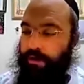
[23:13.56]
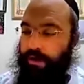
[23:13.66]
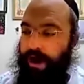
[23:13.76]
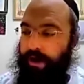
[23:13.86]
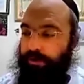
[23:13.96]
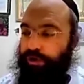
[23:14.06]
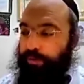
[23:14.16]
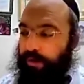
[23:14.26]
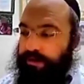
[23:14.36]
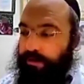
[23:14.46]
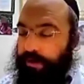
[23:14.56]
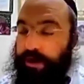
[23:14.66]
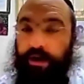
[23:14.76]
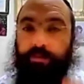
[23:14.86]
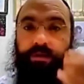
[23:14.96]
How much more so when it
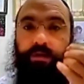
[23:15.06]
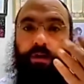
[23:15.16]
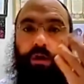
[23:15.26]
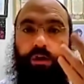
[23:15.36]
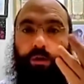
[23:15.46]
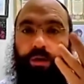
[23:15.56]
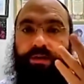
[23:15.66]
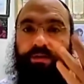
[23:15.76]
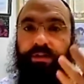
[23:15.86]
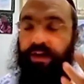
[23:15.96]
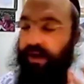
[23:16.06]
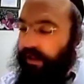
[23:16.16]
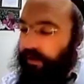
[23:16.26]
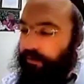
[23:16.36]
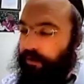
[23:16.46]
comes to the holy words of the
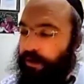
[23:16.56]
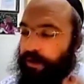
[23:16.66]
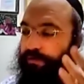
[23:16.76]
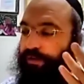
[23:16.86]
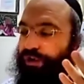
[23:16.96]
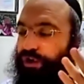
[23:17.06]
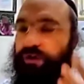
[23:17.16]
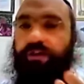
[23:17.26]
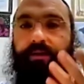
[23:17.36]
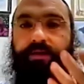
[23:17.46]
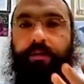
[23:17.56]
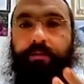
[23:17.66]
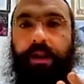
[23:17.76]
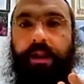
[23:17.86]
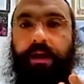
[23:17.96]
Tehillim? For sure, David
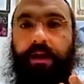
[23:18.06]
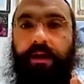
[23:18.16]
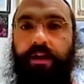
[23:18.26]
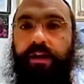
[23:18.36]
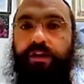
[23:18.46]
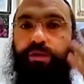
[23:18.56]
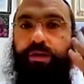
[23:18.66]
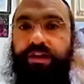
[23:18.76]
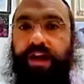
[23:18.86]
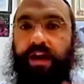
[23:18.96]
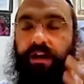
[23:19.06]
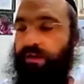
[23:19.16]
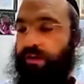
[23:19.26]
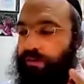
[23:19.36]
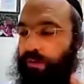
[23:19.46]
HaMelech is reciting
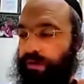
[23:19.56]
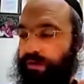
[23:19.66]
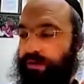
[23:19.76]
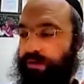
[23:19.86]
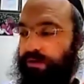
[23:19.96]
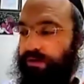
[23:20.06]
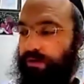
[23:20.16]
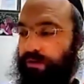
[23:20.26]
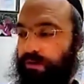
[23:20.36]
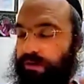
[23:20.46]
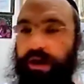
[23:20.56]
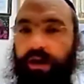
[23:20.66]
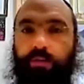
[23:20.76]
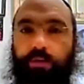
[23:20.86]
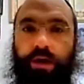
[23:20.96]
these words
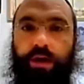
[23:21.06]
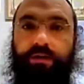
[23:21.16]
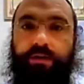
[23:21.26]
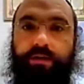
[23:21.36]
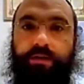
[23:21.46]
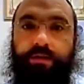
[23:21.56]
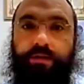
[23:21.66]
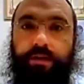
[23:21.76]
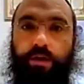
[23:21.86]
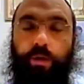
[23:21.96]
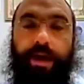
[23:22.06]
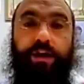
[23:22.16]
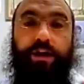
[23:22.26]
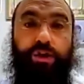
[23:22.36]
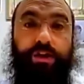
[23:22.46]
together with us. We
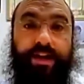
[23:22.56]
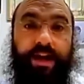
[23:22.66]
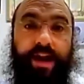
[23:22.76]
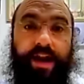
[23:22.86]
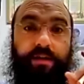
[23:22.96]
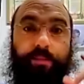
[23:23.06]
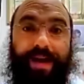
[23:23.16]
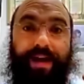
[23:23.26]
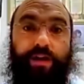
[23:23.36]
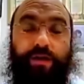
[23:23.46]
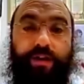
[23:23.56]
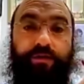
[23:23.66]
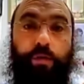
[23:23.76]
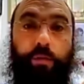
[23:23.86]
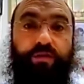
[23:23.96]
actually say that in the
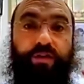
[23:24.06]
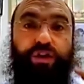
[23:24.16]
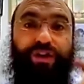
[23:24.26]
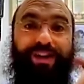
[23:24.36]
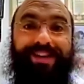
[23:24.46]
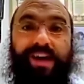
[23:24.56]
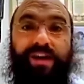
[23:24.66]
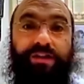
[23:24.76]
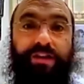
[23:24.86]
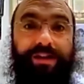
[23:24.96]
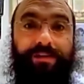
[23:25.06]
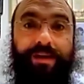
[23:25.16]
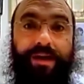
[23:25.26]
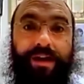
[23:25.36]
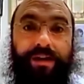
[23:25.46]
paragraph when we finish the entire Tehillim,
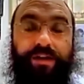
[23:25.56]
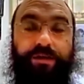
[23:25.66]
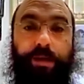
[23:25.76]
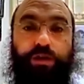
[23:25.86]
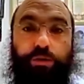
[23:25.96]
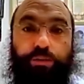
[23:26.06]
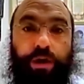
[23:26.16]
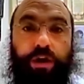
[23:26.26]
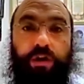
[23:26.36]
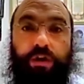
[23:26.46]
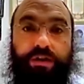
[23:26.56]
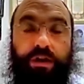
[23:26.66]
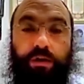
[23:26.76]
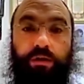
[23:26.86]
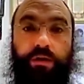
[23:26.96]
the special prayer Yehi
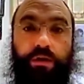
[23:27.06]
Ratzon,